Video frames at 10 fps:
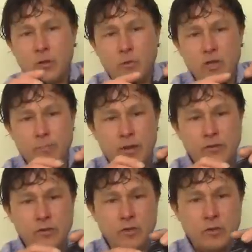which
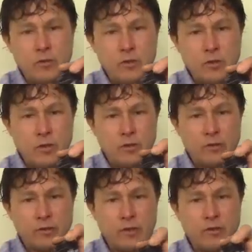basically you, you, it
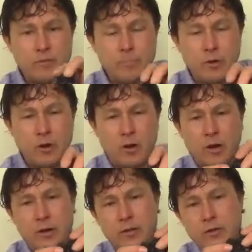looks like you could put
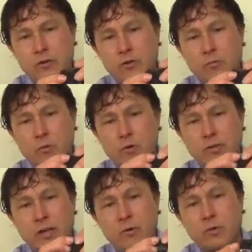on and then you could
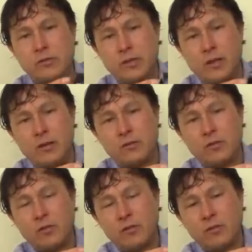rotate once again
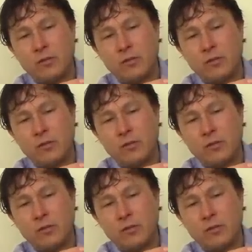to the,